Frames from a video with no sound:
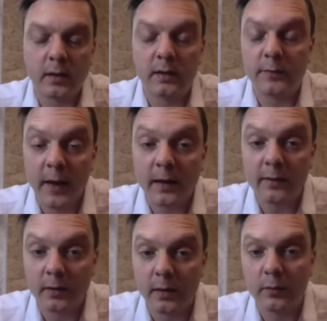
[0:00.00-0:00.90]

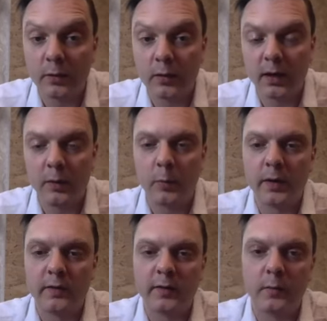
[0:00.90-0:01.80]
faster than we do an
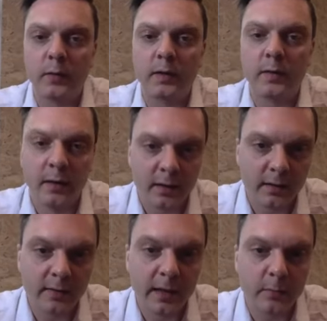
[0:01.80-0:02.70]
AeroPress with the
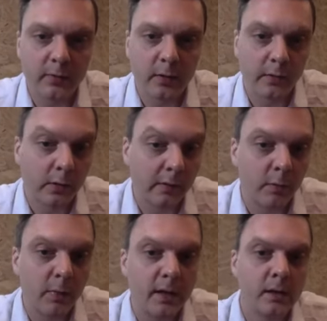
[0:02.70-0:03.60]
same results or even
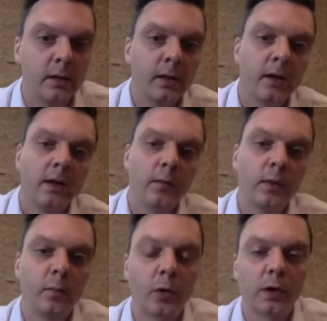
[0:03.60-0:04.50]
better with
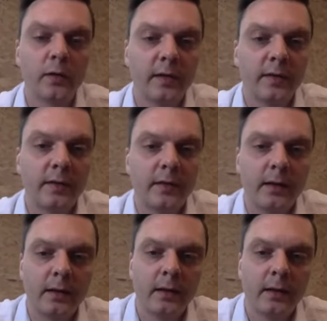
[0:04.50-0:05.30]
more consistency.